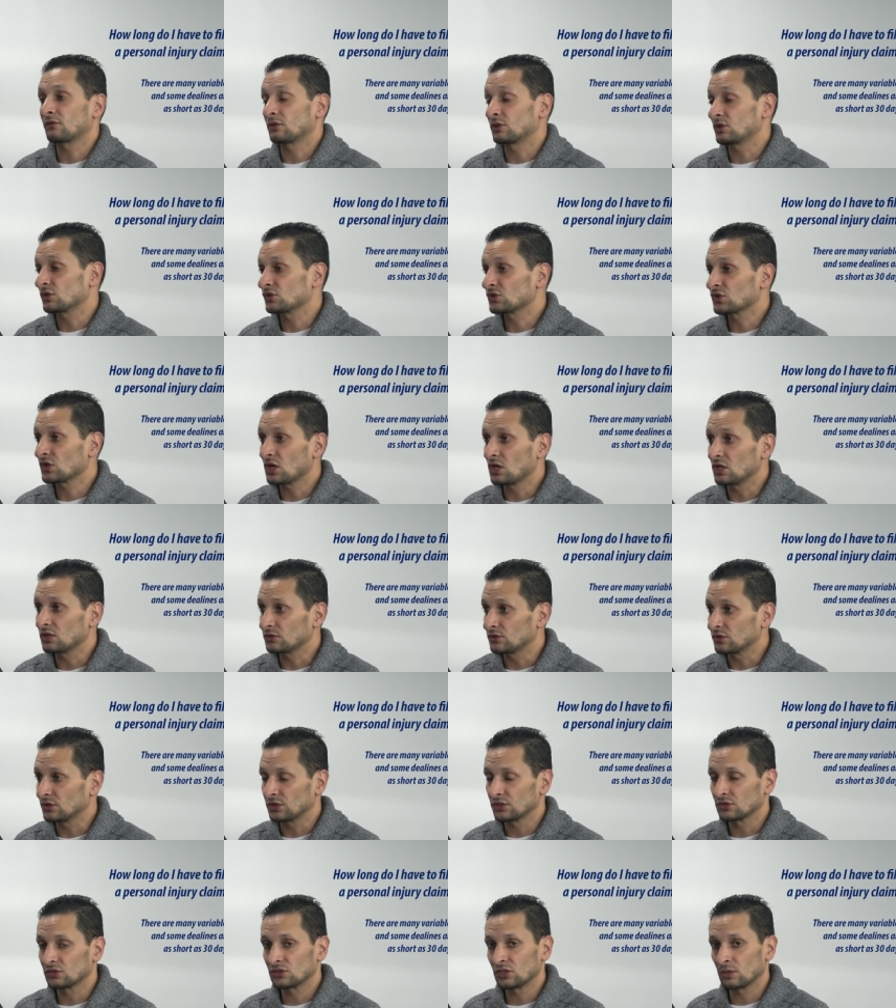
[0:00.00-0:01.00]
of an assault,
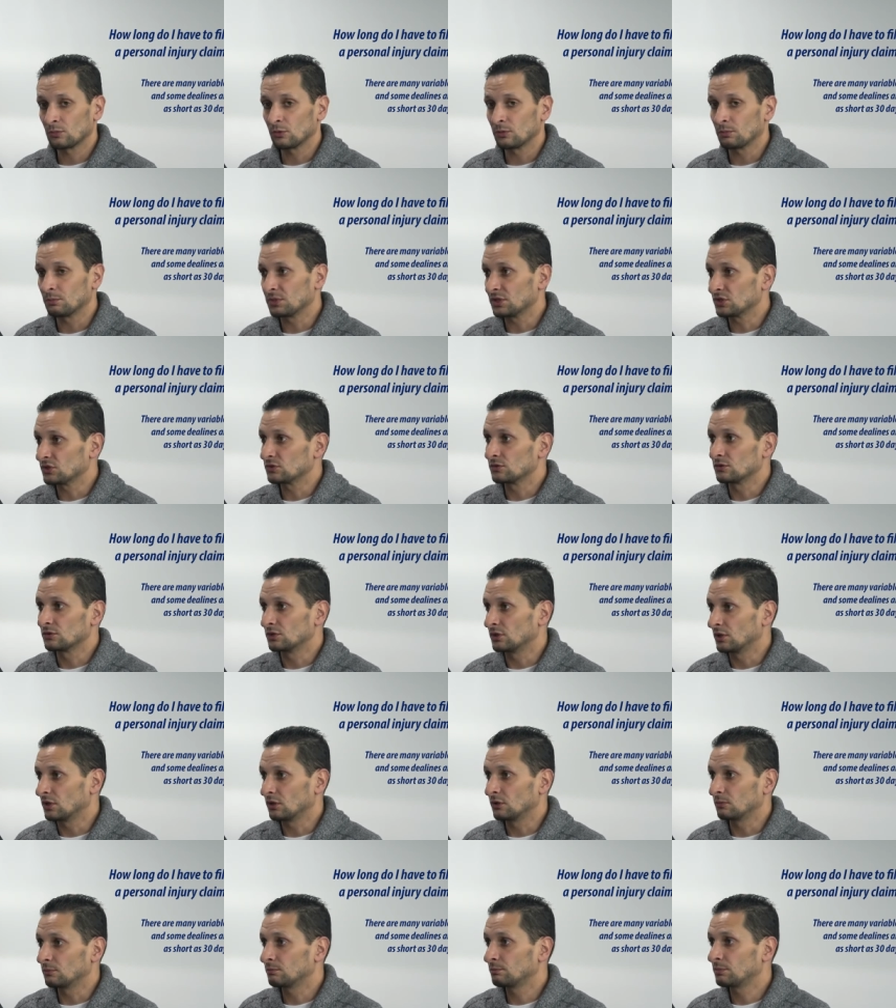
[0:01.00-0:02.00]
like someone beat, you
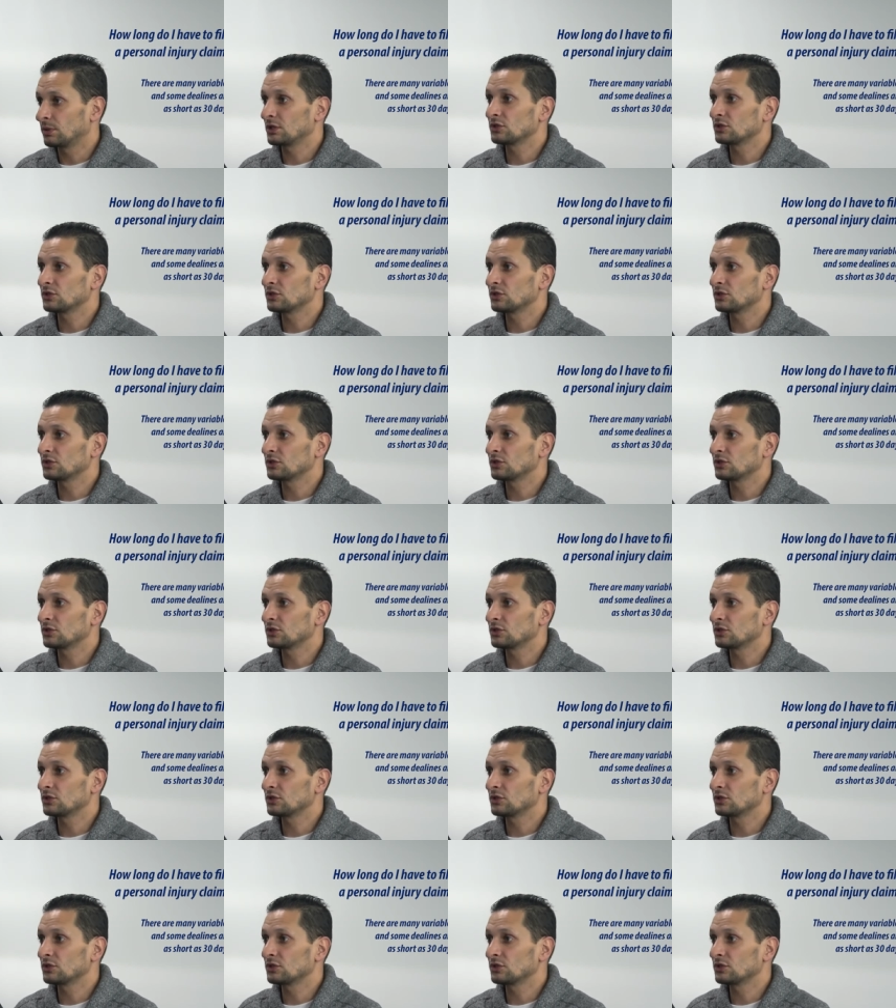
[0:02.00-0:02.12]
know,